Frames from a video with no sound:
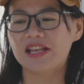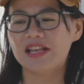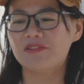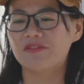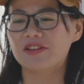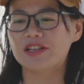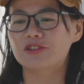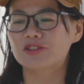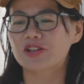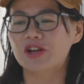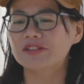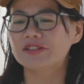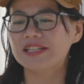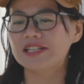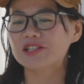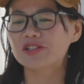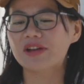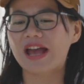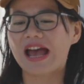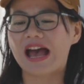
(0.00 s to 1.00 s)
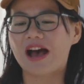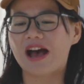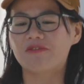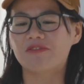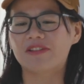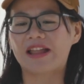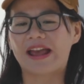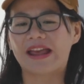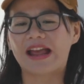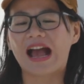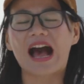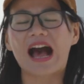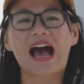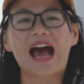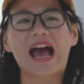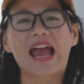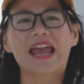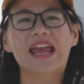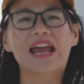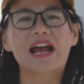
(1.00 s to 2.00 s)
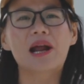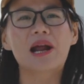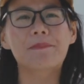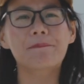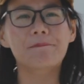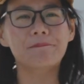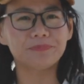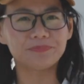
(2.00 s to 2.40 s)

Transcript: if you don't need to have like higher